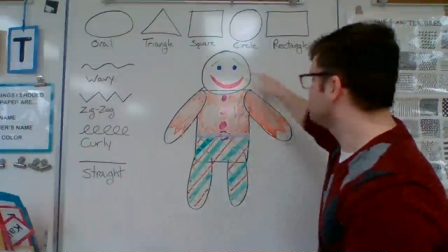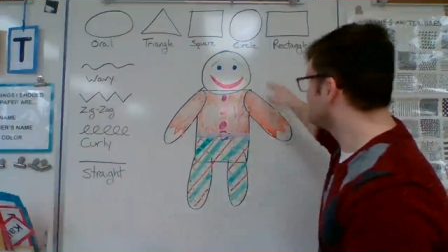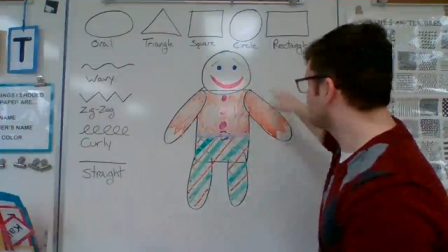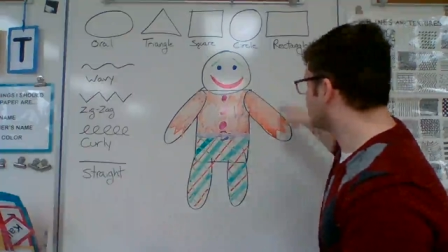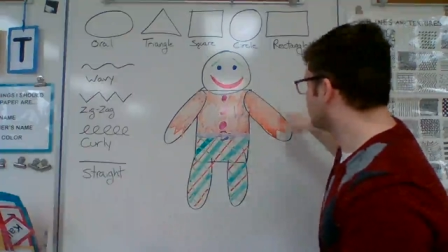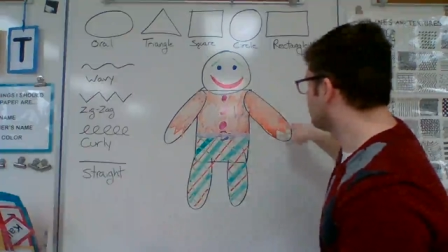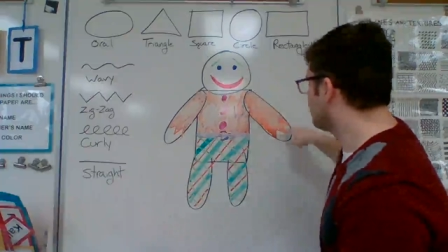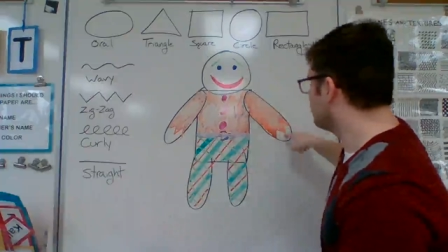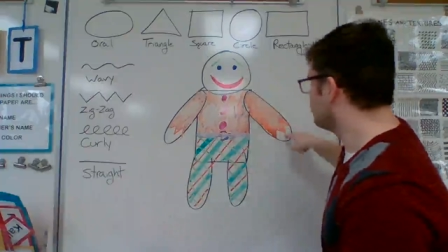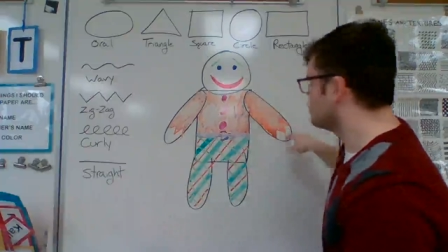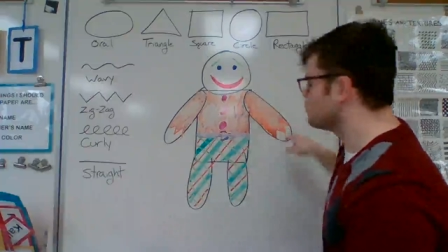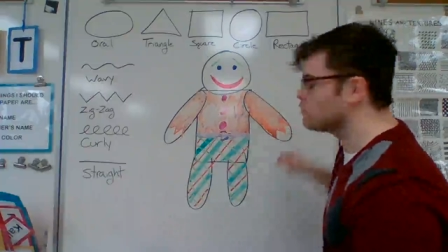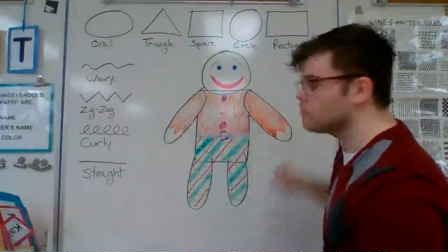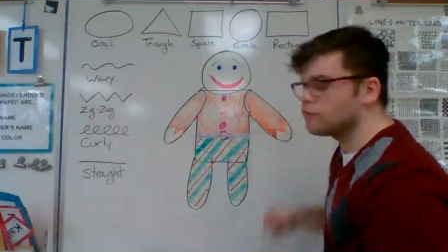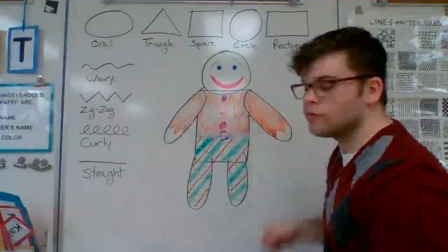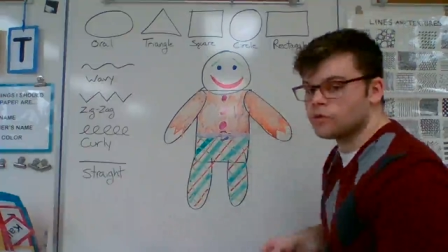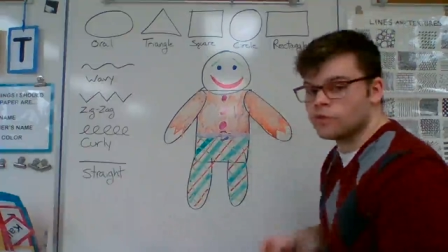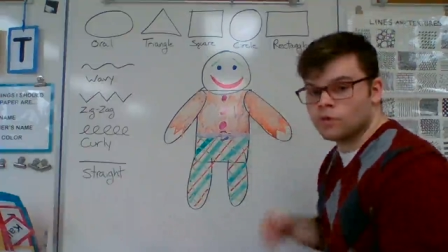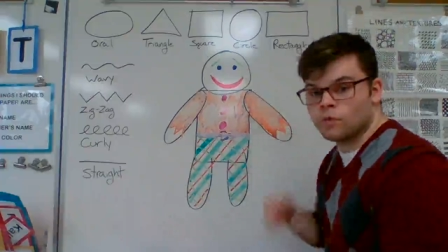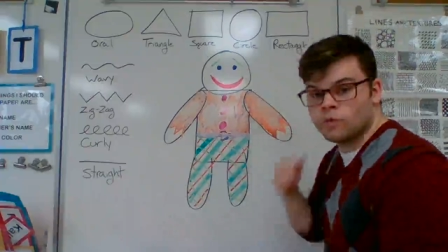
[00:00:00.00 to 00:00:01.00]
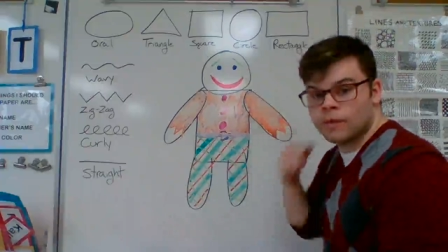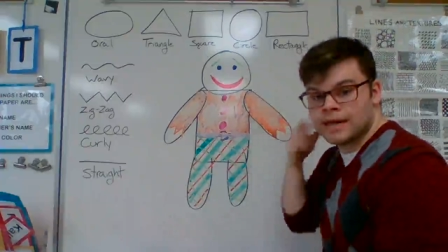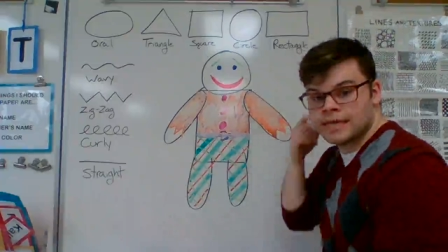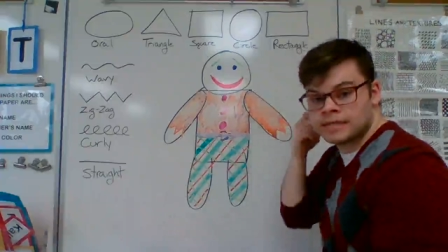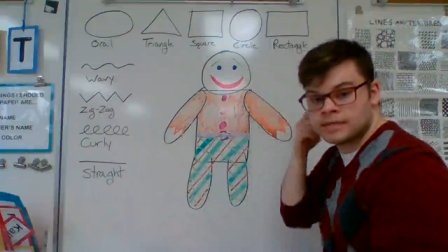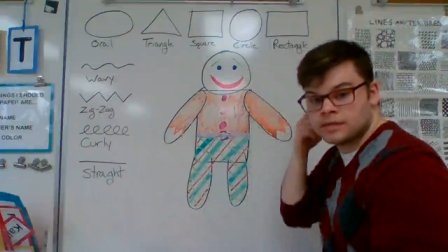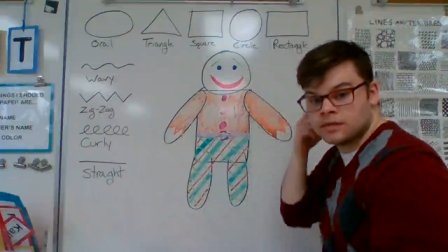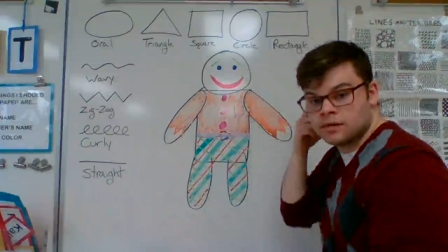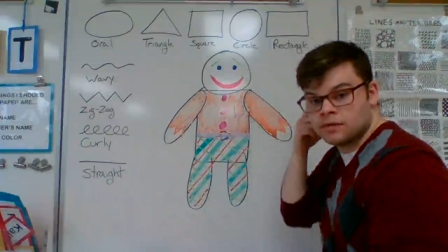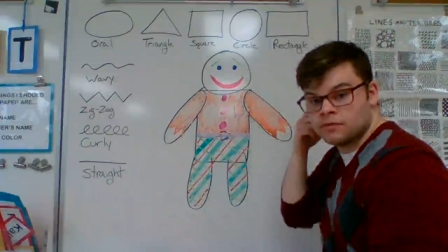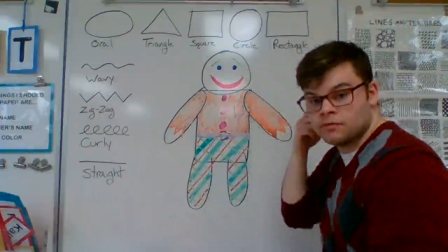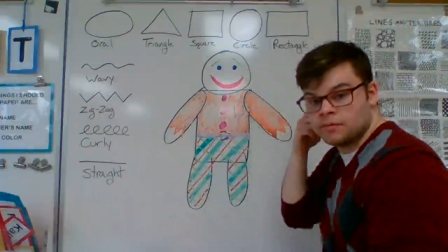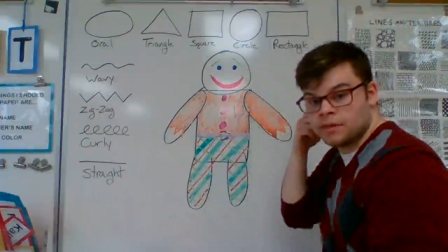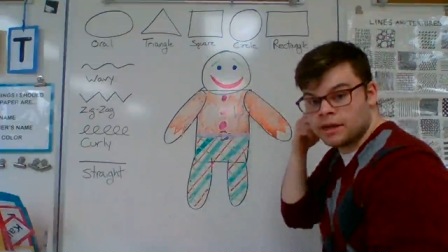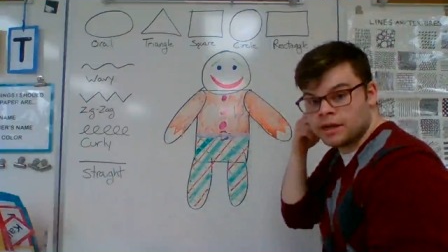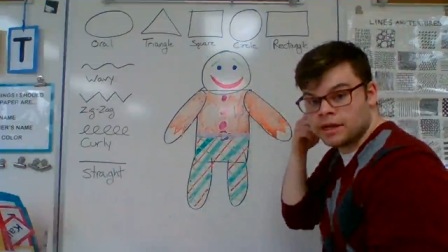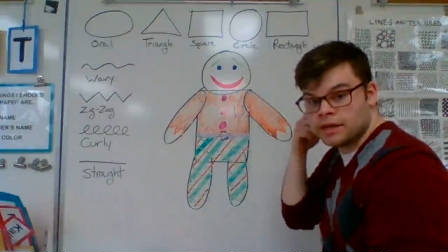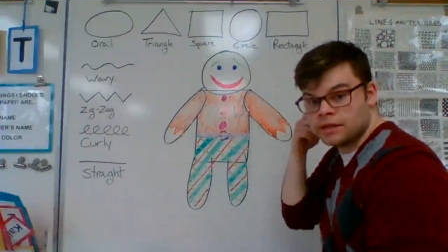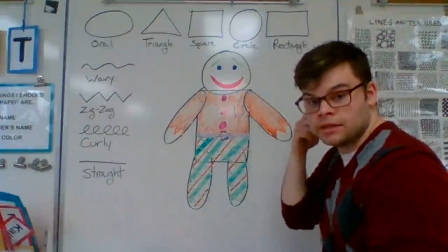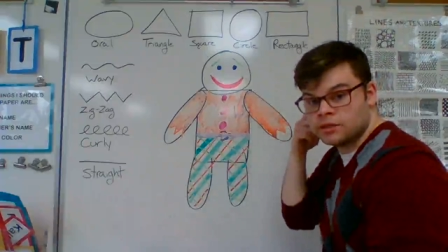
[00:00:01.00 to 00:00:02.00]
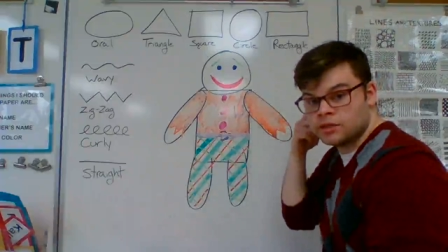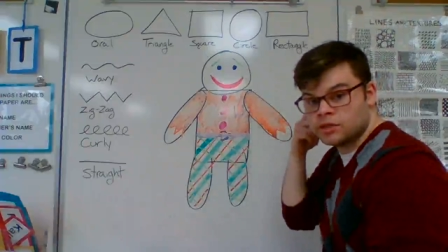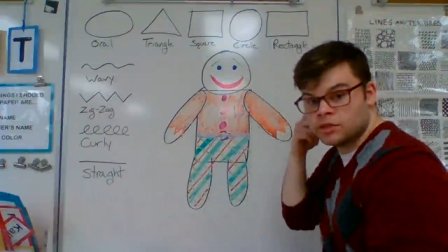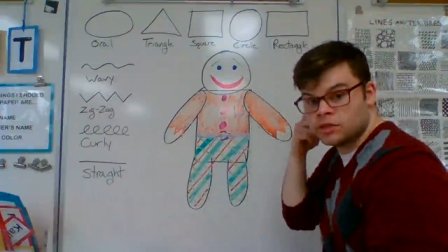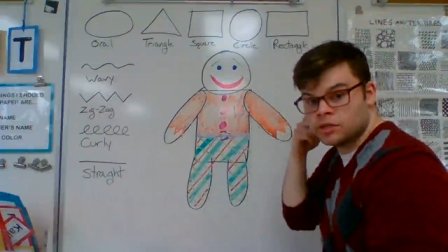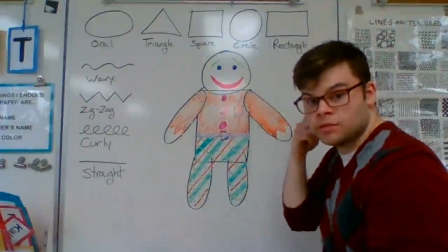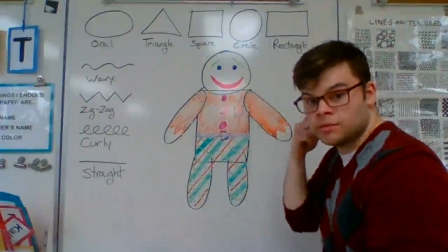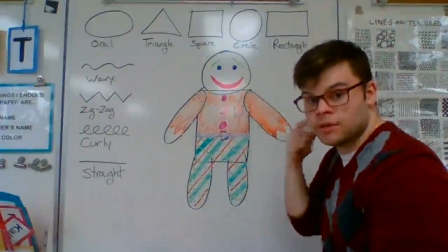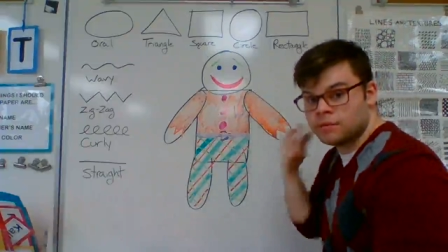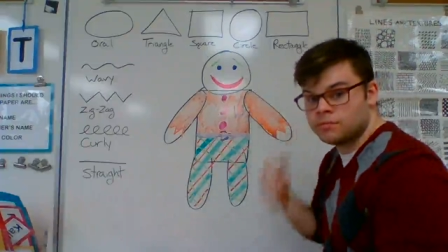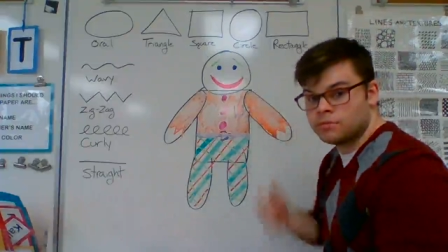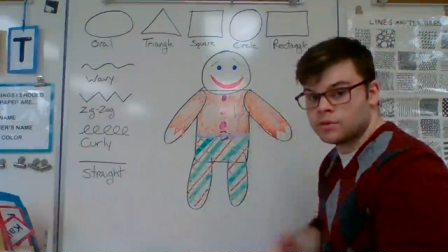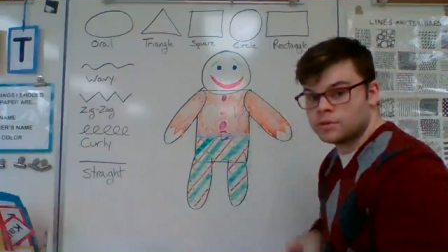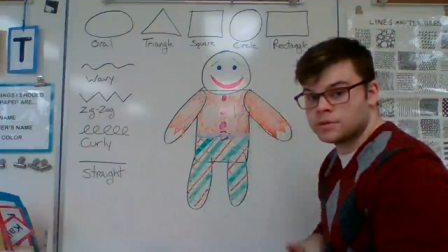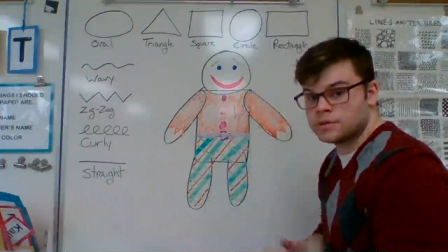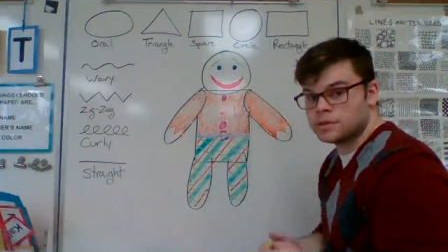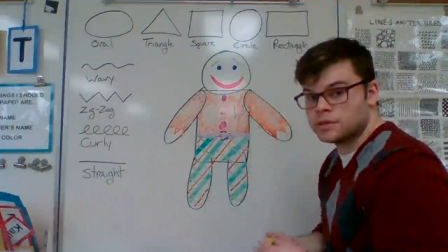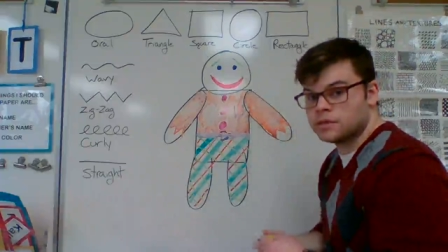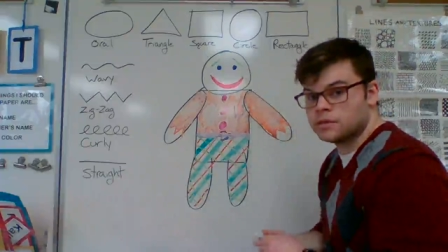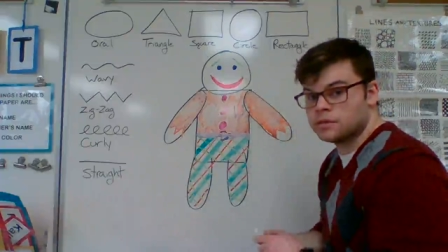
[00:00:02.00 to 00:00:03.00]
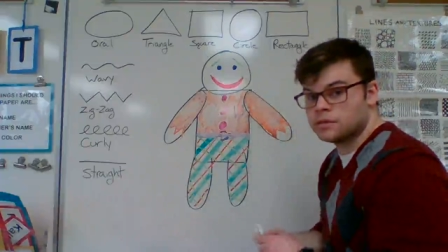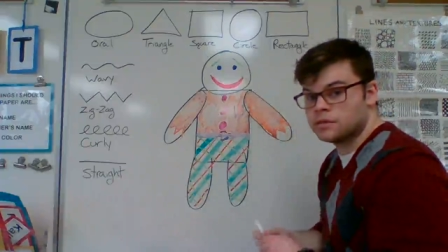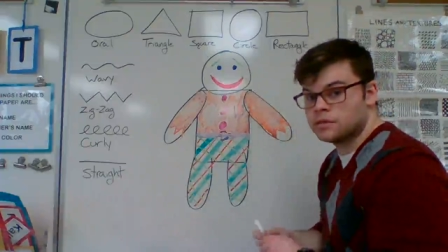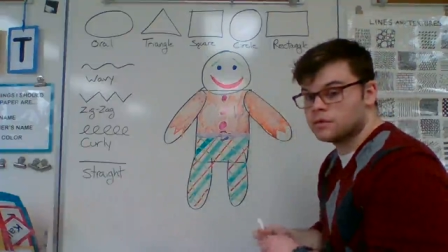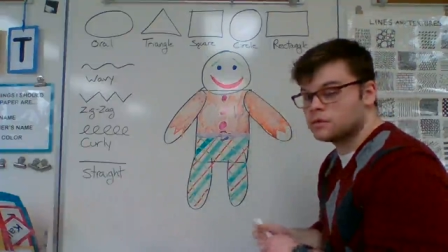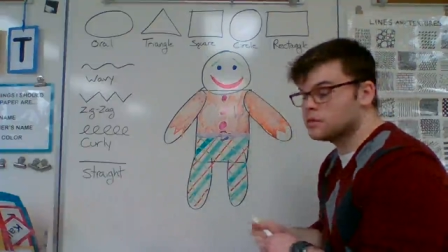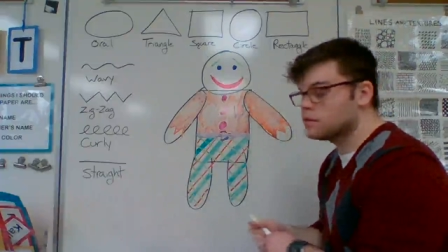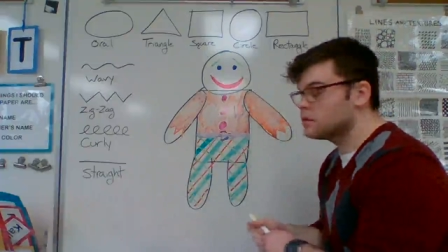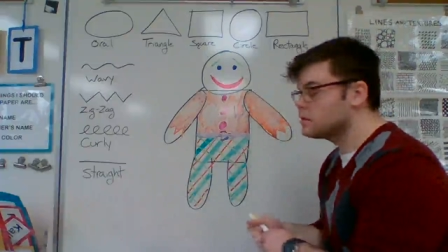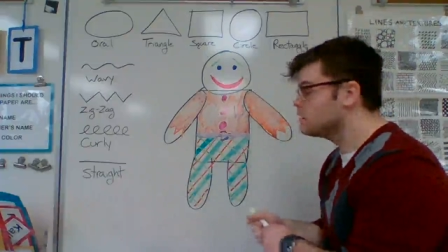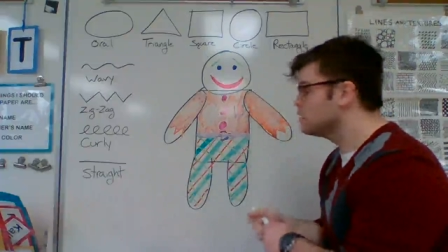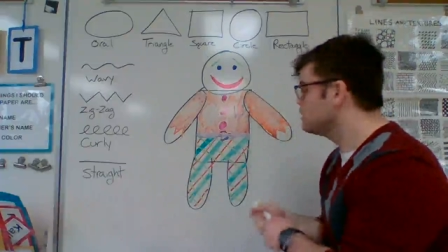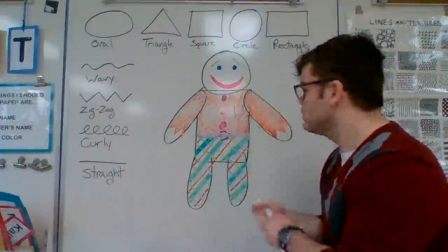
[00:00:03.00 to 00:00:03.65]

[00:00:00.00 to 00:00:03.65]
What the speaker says: fill in the color for the rest of my gingerbread